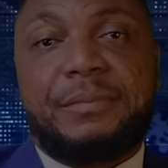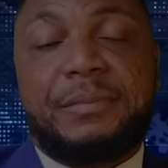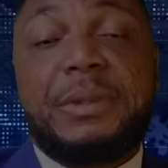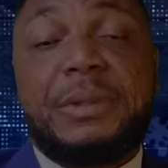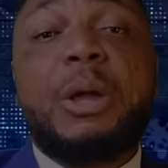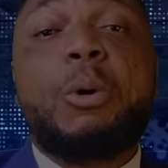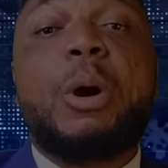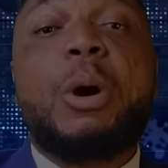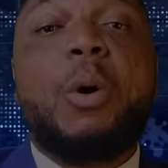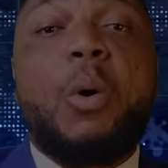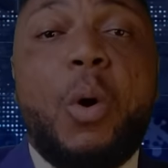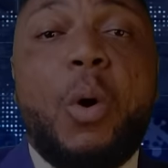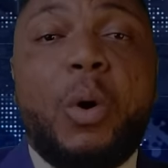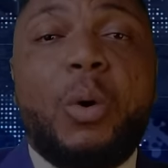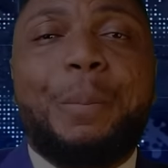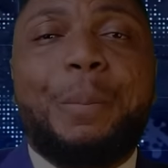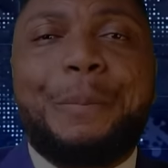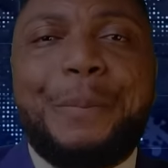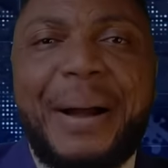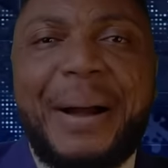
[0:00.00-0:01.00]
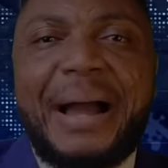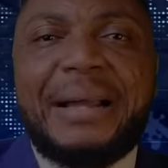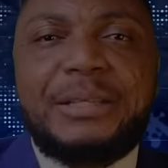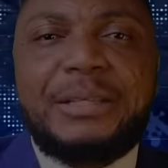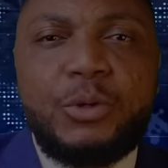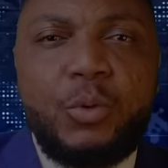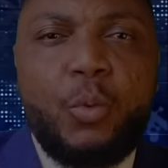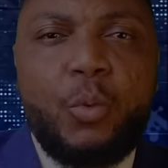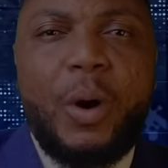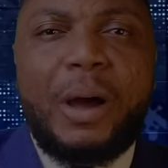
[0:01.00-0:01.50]
They were all packed
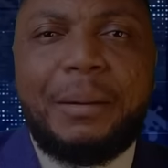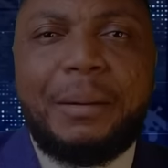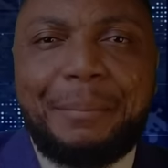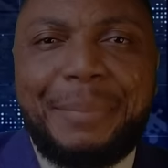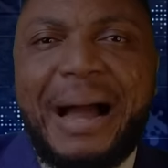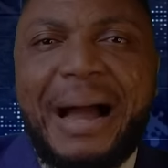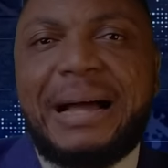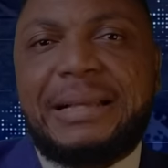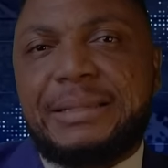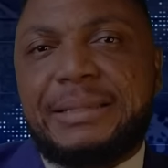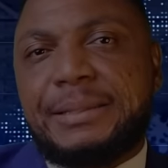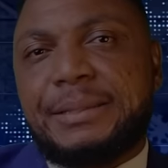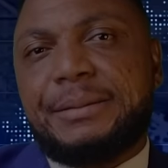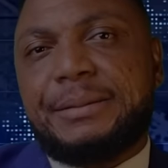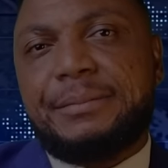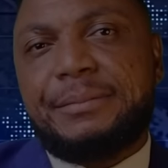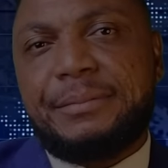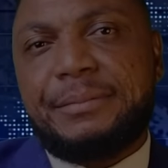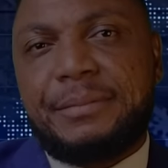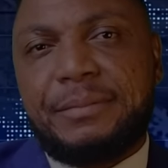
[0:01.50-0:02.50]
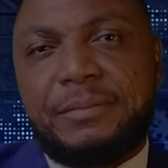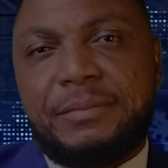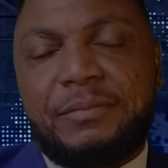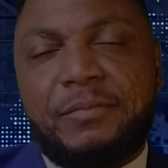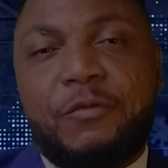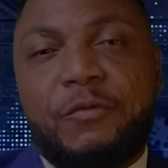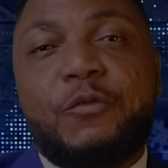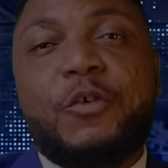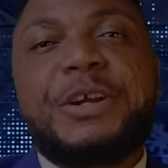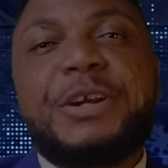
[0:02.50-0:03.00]
in one bus
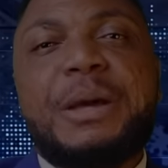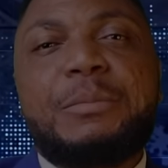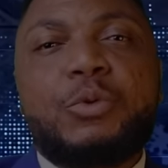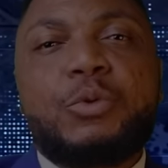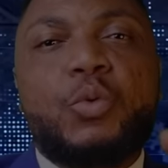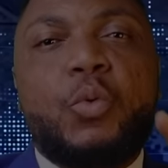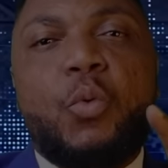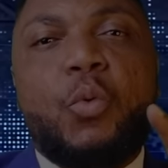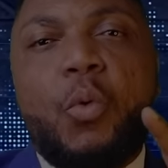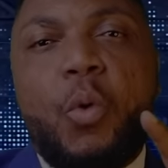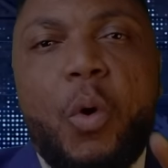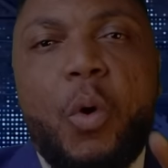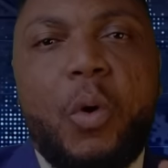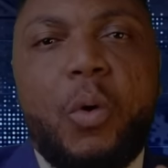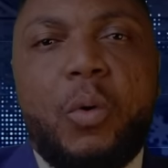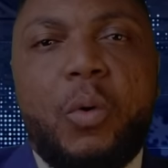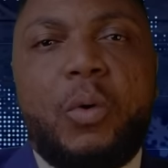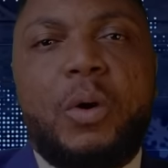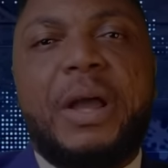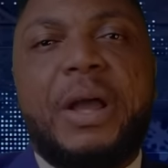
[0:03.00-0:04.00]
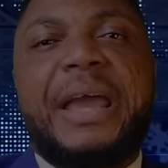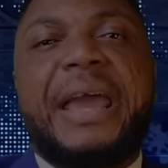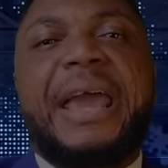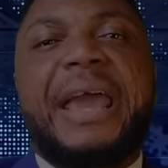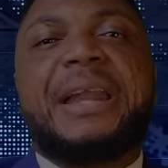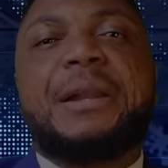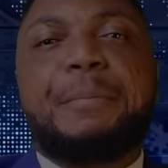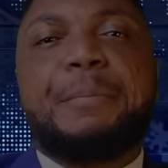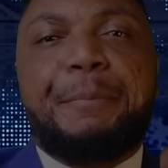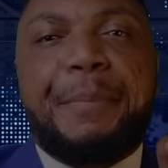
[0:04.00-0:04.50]
for them to go
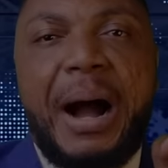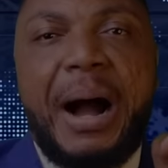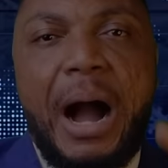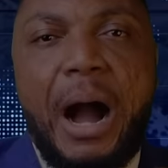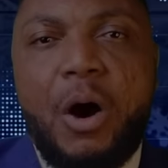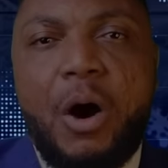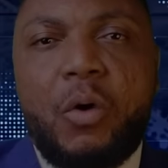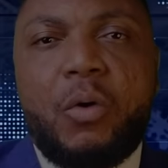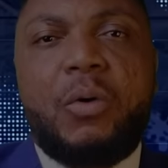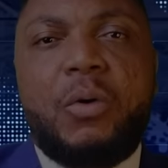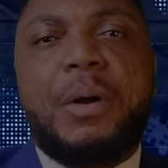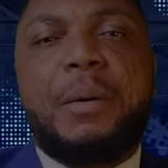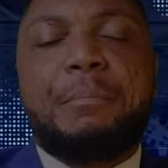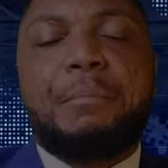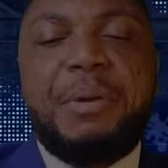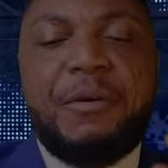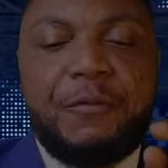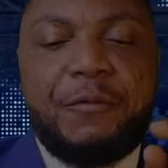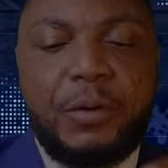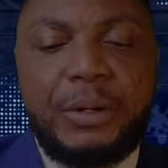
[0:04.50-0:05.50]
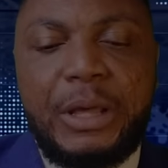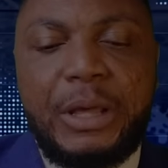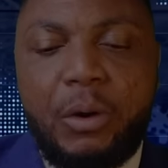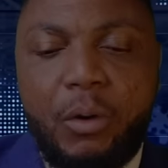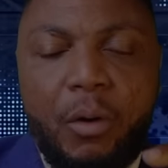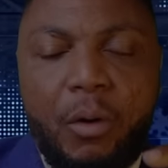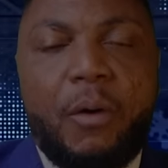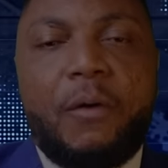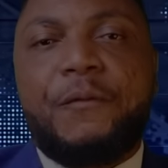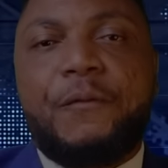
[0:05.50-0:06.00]
and bow before the
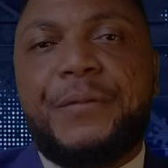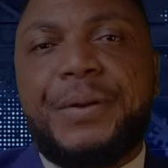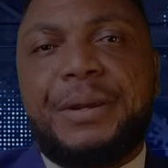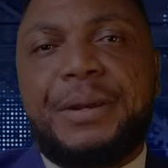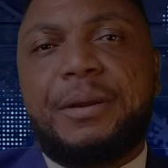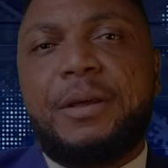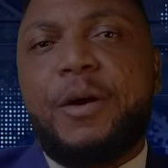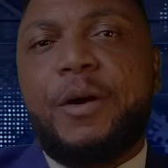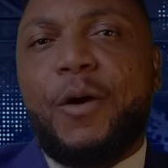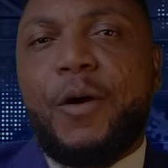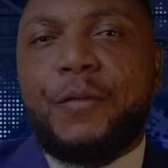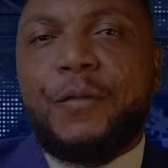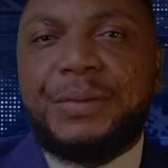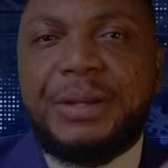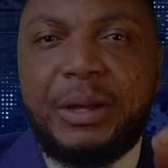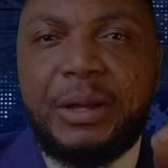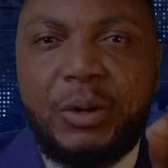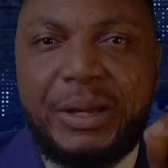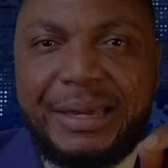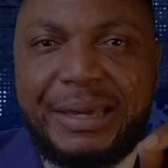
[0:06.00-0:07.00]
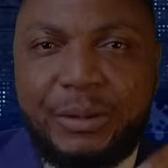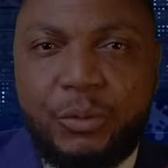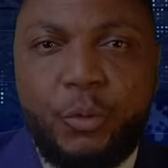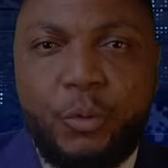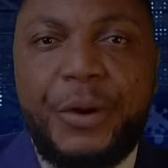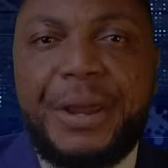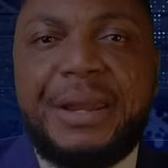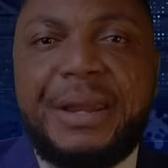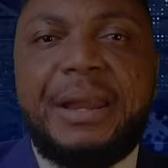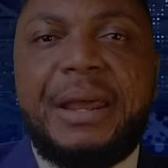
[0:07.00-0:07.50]
coffin of the
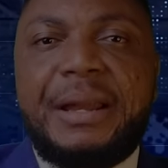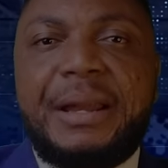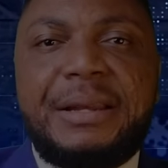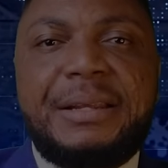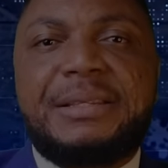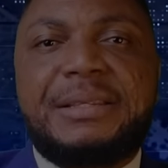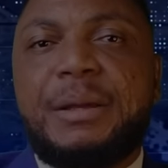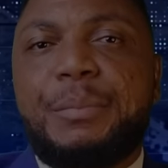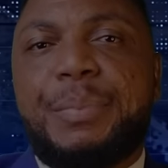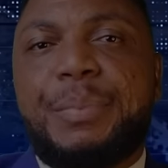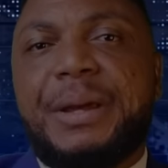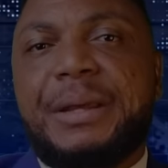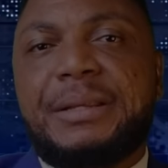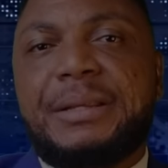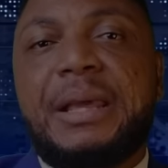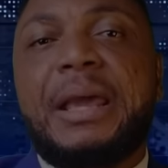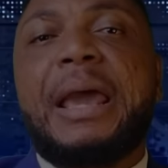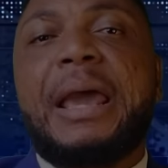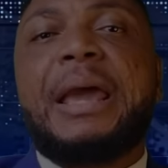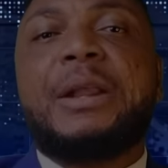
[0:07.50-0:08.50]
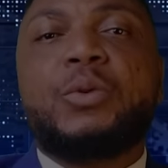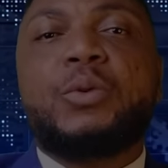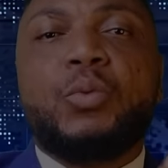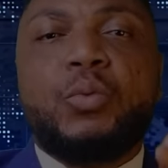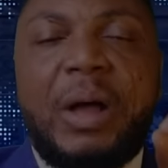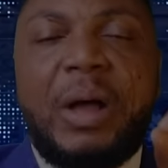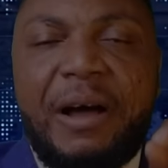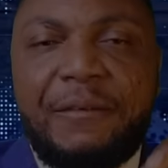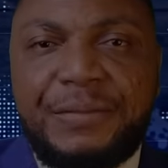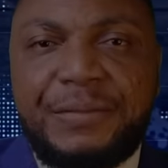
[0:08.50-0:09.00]
Queen Elizabeth,
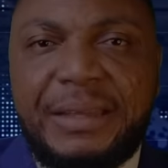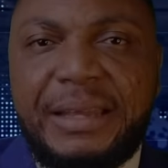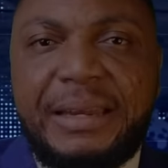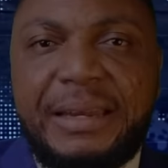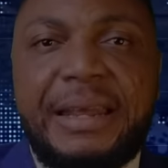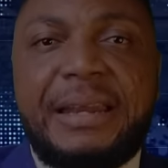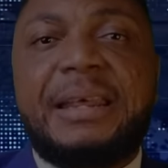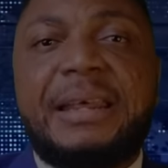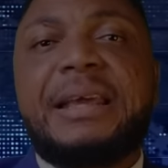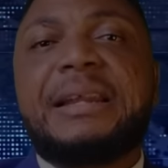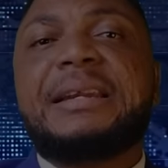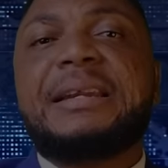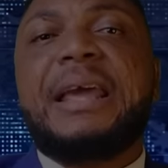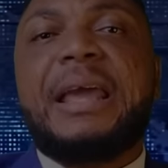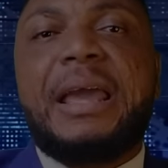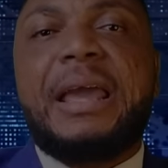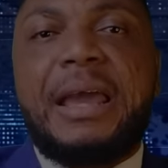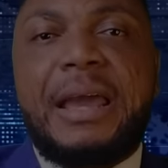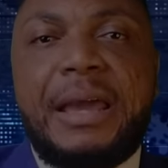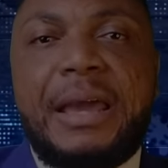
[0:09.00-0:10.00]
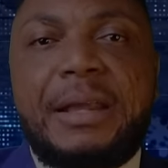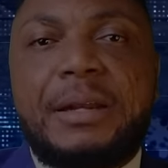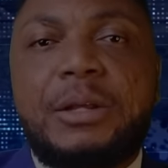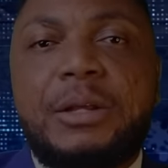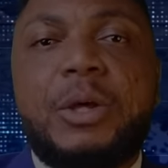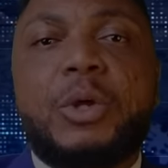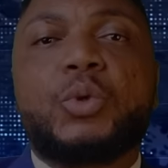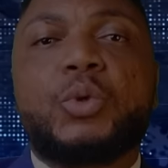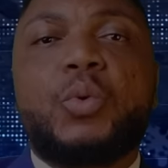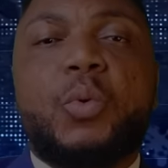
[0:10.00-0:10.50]
and after then they had
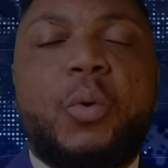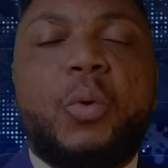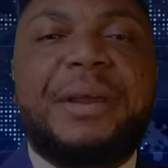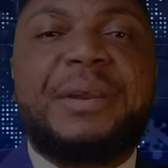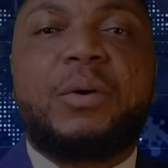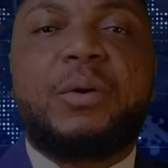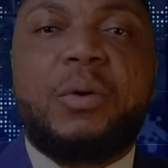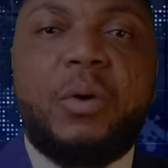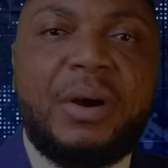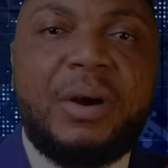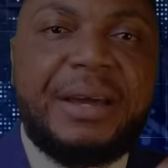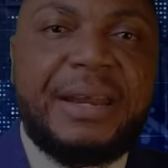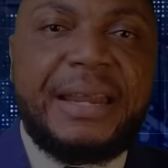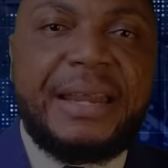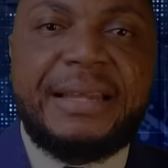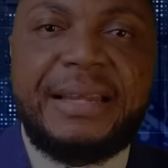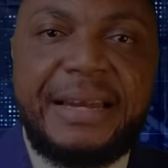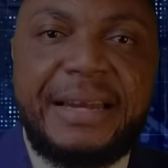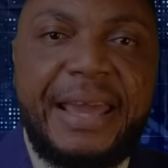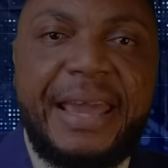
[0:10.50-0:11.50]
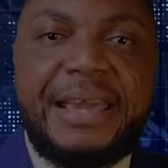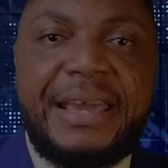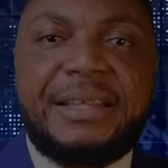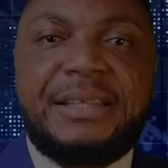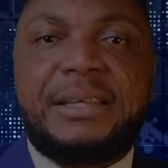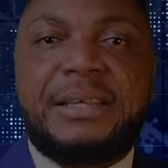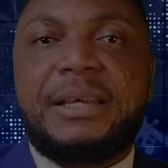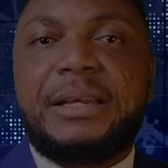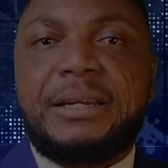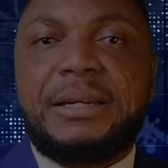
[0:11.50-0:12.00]
to go and
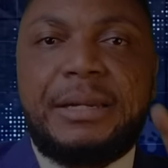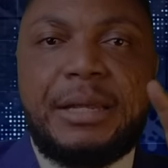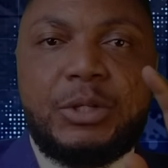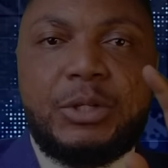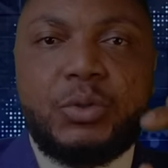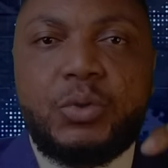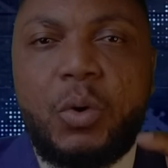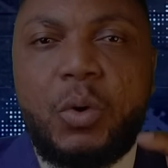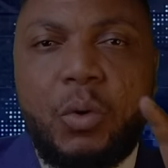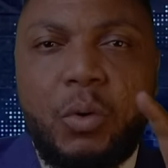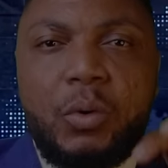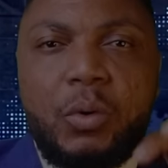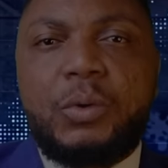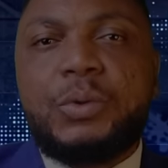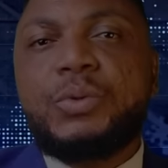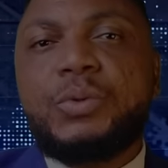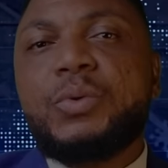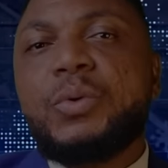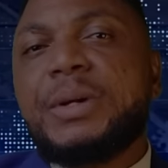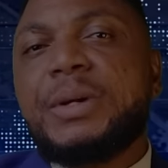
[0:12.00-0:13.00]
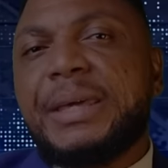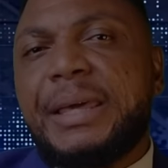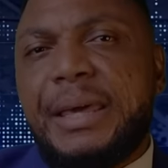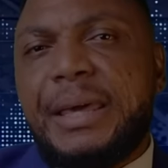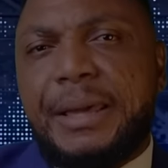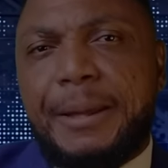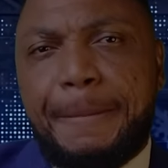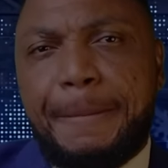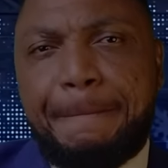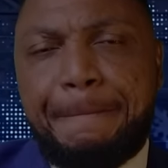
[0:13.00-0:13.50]
congratulate the so-called new
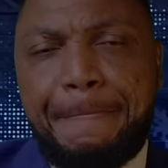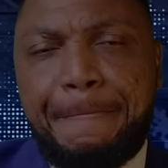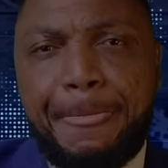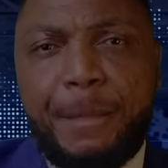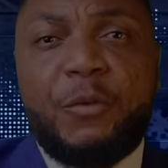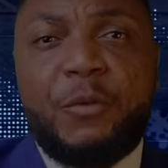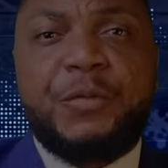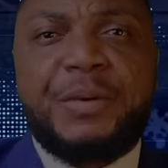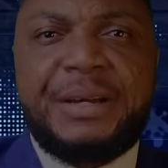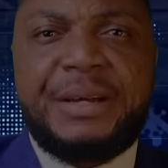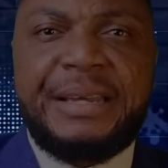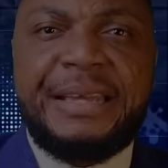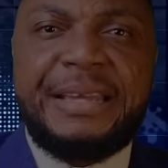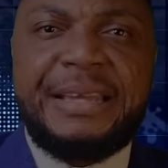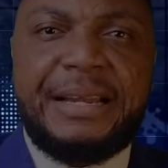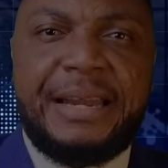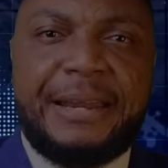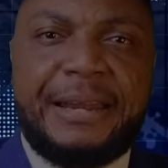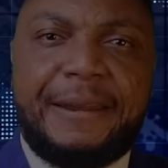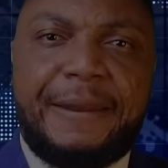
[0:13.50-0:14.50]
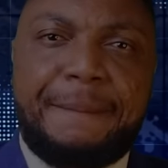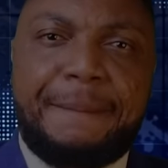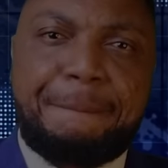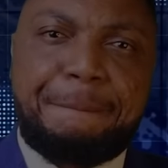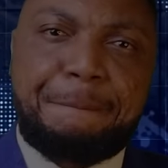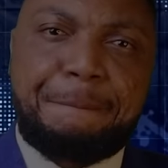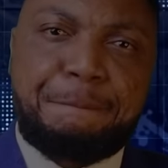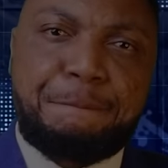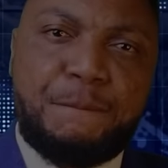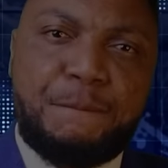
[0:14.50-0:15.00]
king of England,
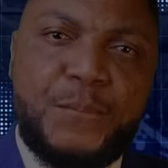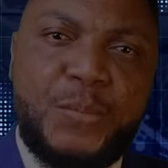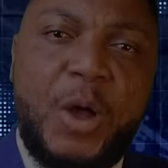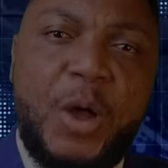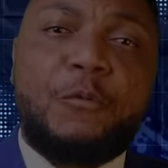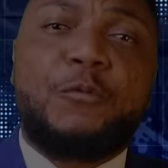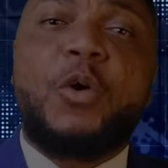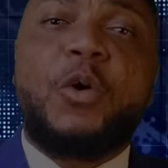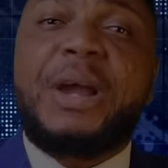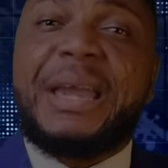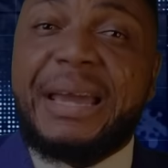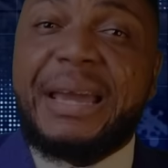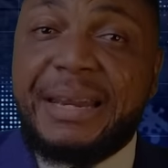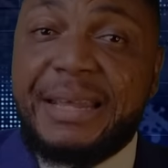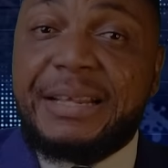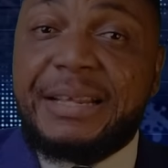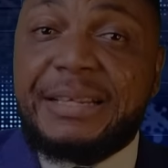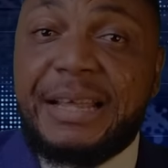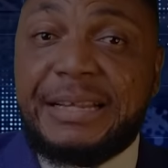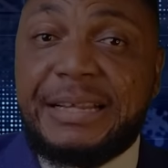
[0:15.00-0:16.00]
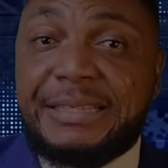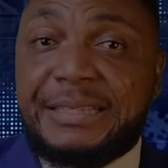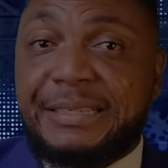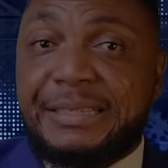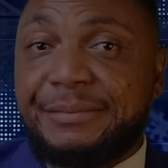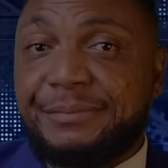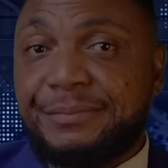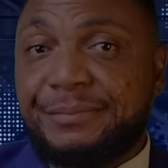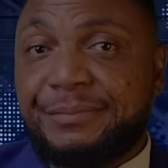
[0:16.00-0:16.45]
forgetting that